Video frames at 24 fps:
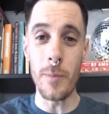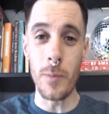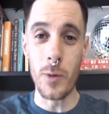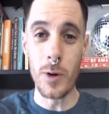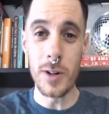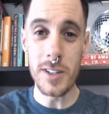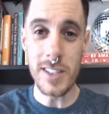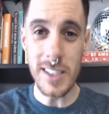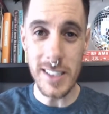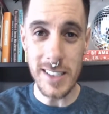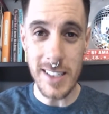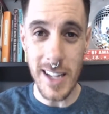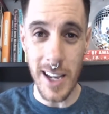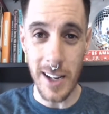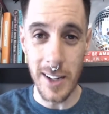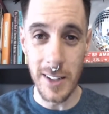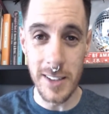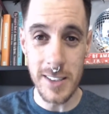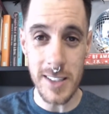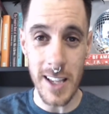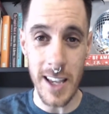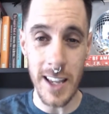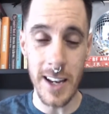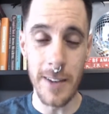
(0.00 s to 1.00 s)
more
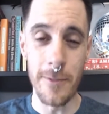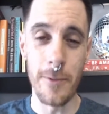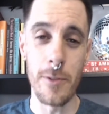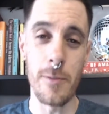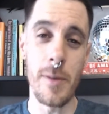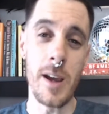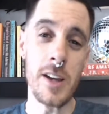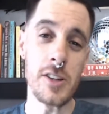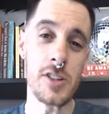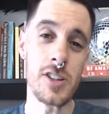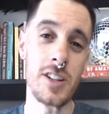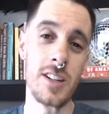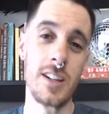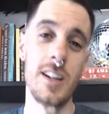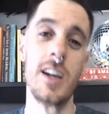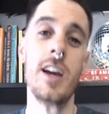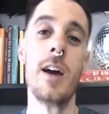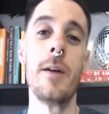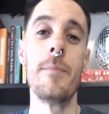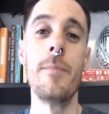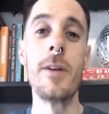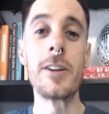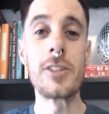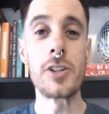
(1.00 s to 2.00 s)
details and information,
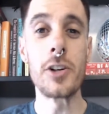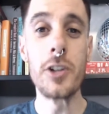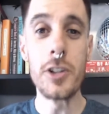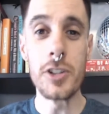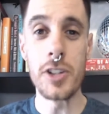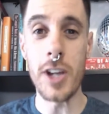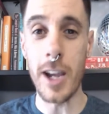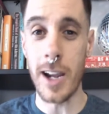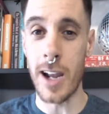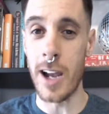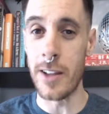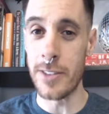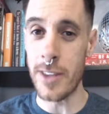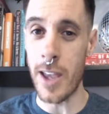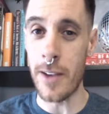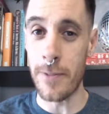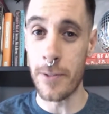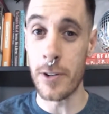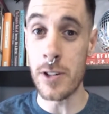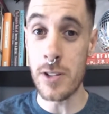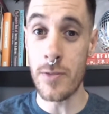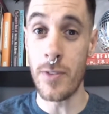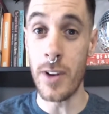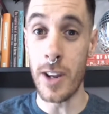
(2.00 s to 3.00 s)
make sure you check out that
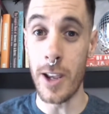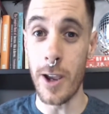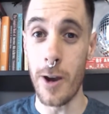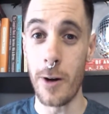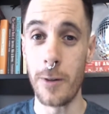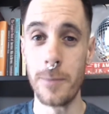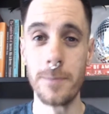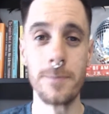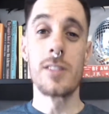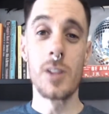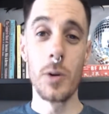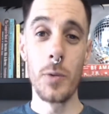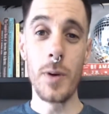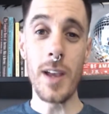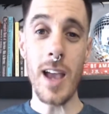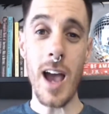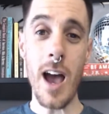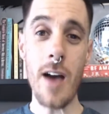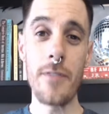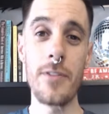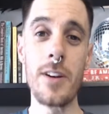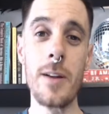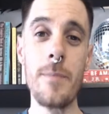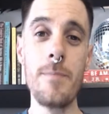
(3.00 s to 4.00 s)
first video. So we
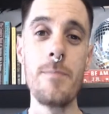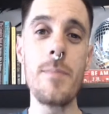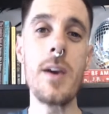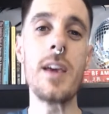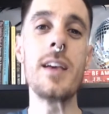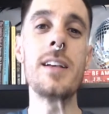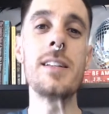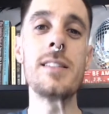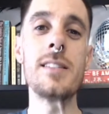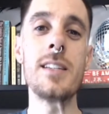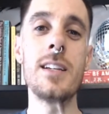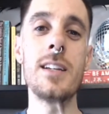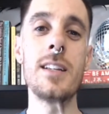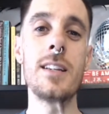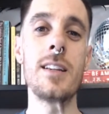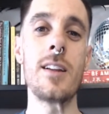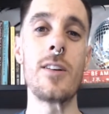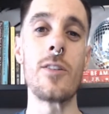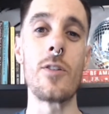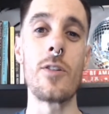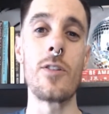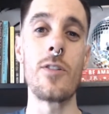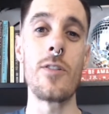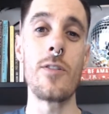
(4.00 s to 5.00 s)
have an amazing
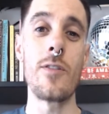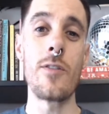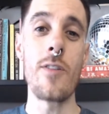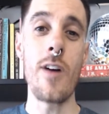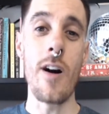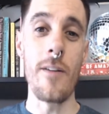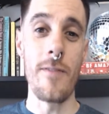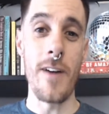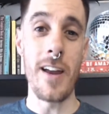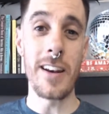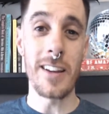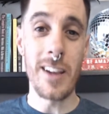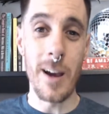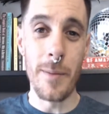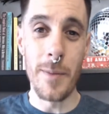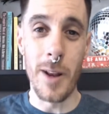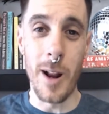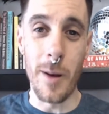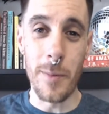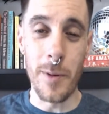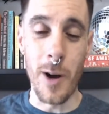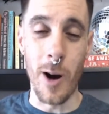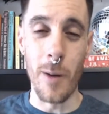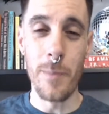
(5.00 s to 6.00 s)
event coming
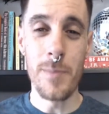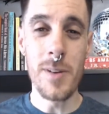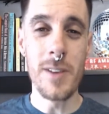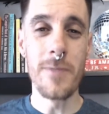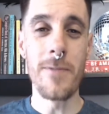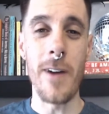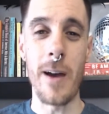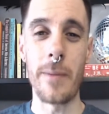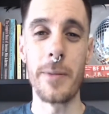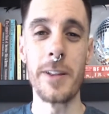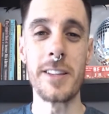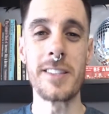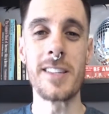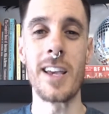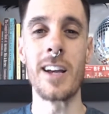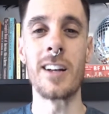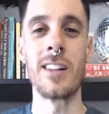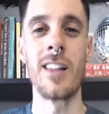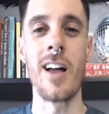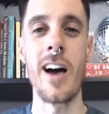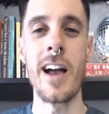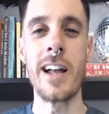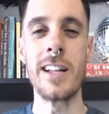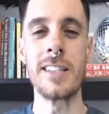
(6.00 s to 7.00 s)
up called Be Fabulous, Get
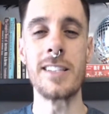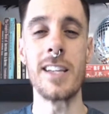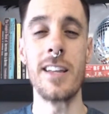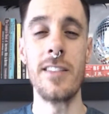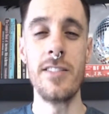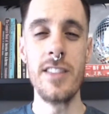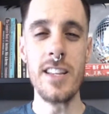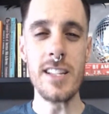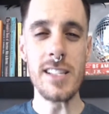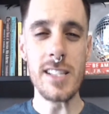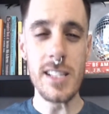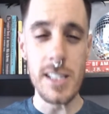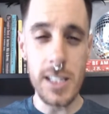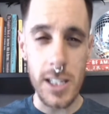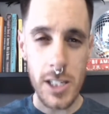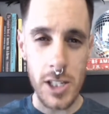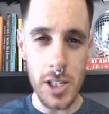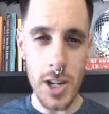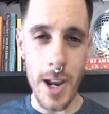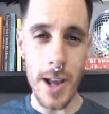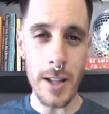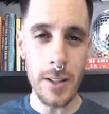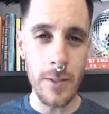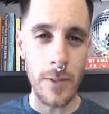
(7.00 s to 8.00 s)
Clients. And this is a
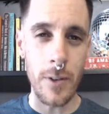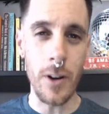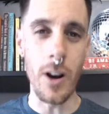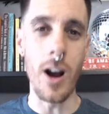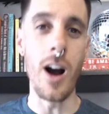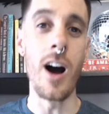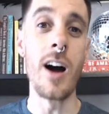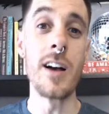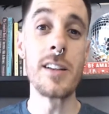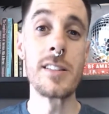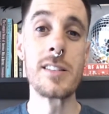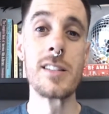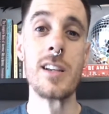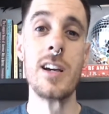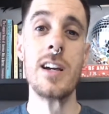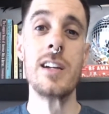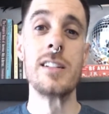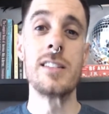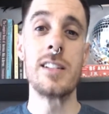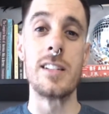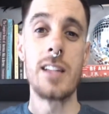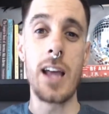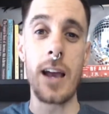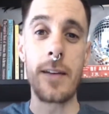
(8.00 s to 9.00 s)
chance for us
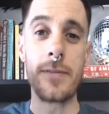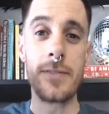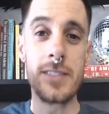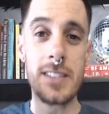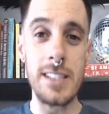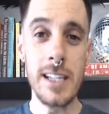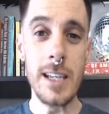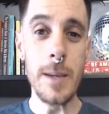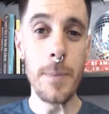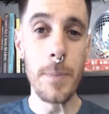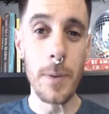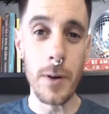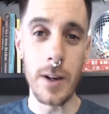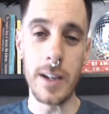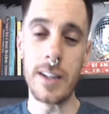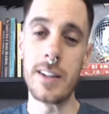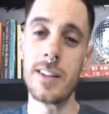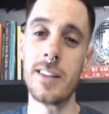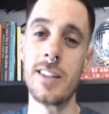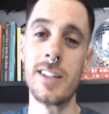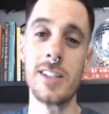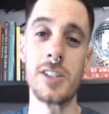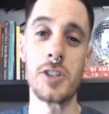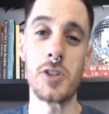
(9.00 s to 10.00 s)
to dive deeper into
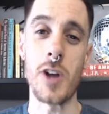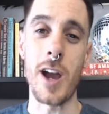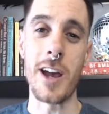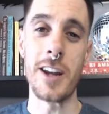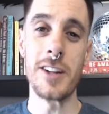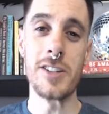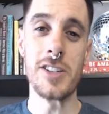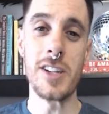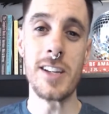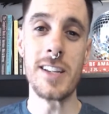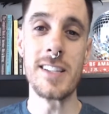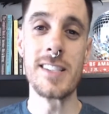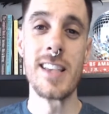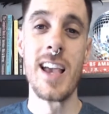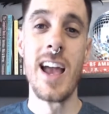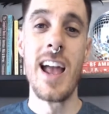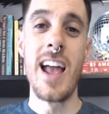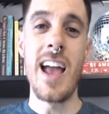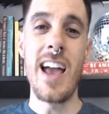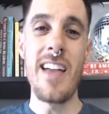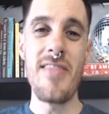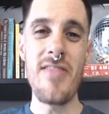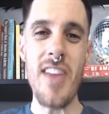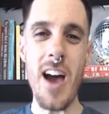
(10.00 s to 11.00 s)
these strategies.
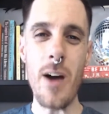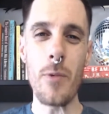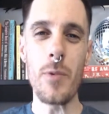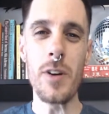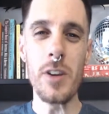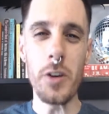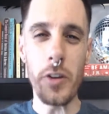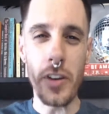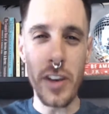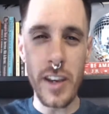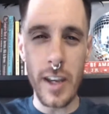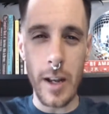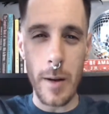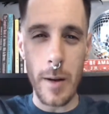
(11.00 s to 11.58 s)
And that way you can get